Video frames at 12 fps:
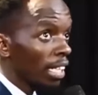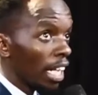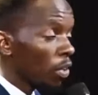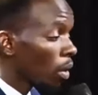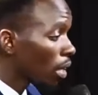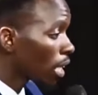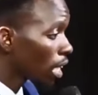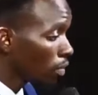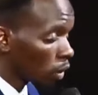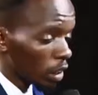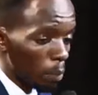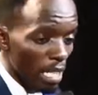Na hiyo
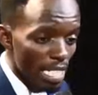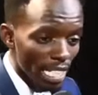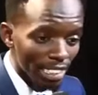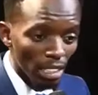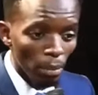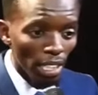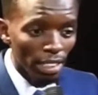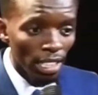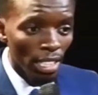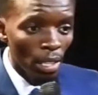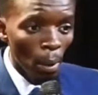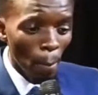evil spirit ikasema aje,
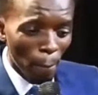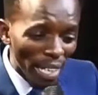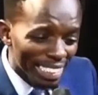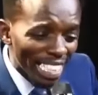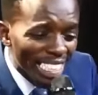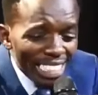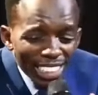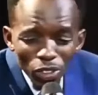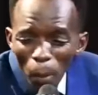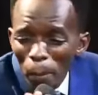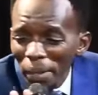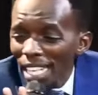Pastor, just
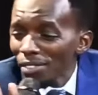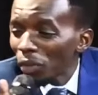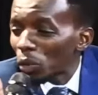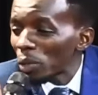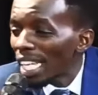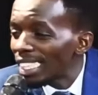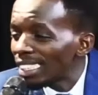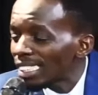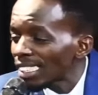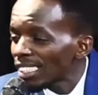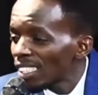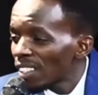stop praying for 2
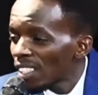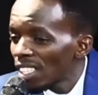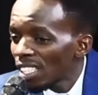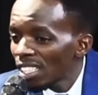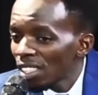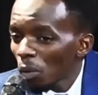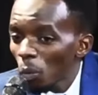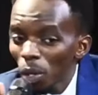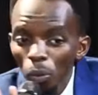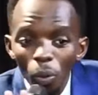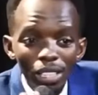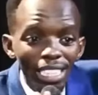days. We
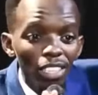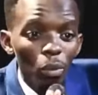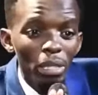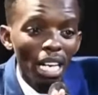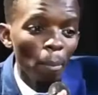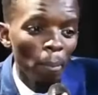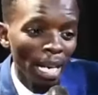want her to become